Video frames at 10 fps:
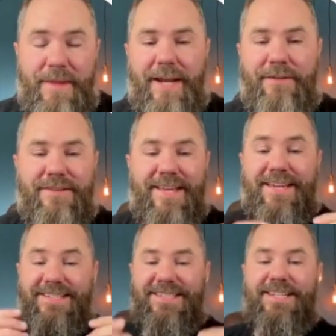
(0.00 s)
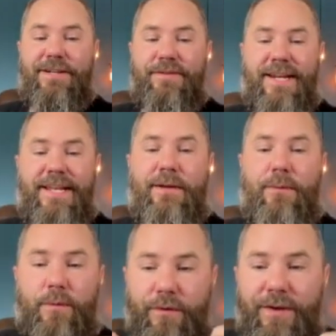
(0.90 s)
And if you say continue, then it
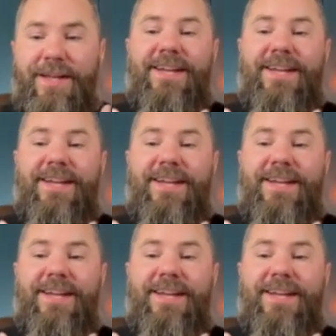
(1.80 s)
will